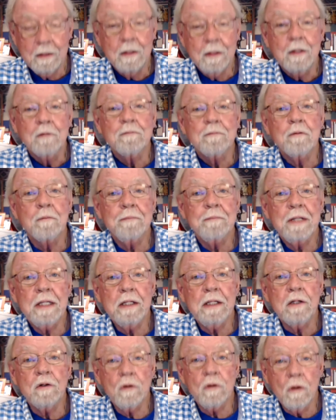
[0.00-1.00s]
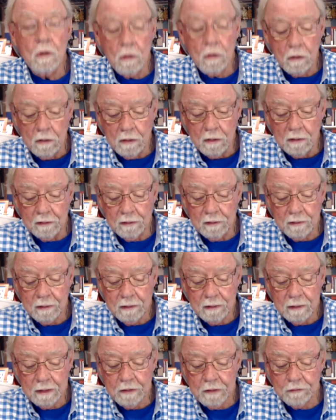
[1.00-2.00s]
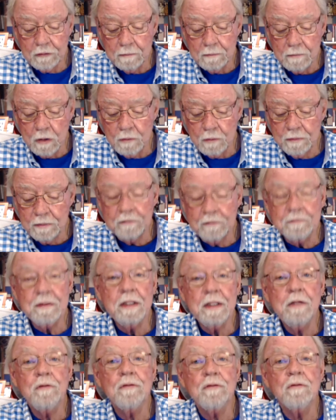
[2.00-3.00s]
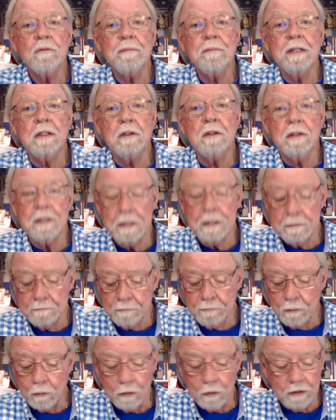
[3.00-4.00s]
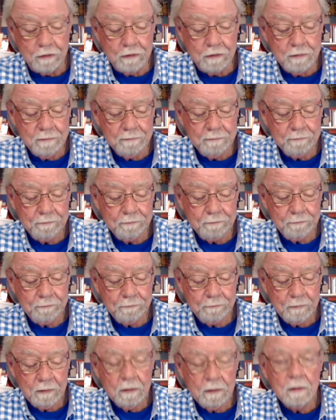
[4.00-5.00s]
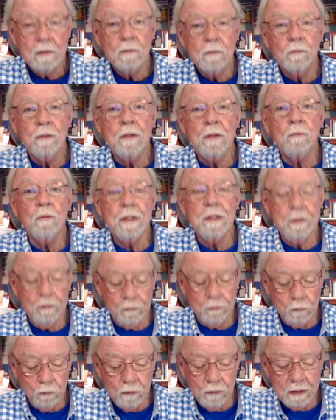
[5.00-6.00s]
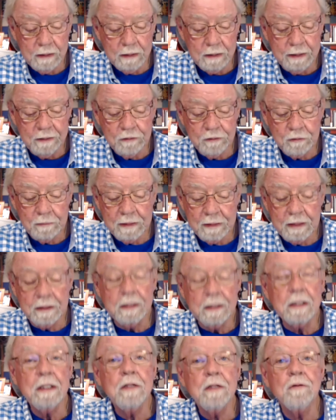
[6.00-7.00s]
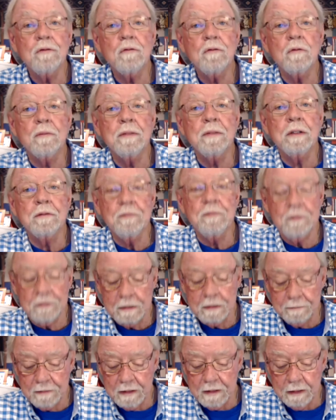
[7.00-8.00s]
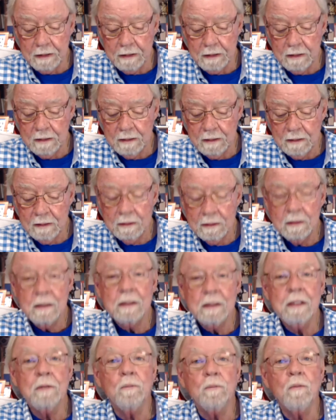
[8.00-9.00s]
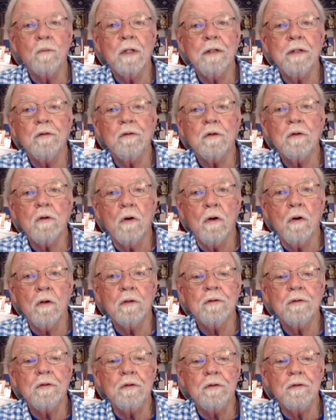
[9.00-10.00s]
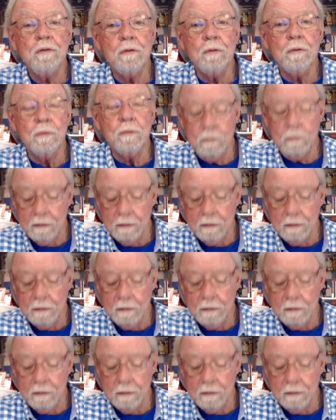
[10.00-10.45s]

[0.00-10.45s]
For being called is a moment of instrumental import, when one is willing to be an instrument of something that one is called to do.